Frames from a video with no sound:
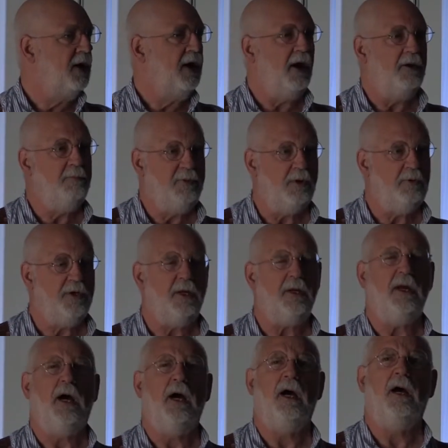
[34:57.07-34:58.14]
and
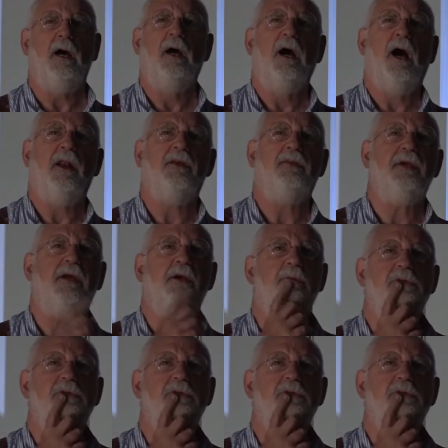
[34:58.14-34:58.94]
mutiny, and I think it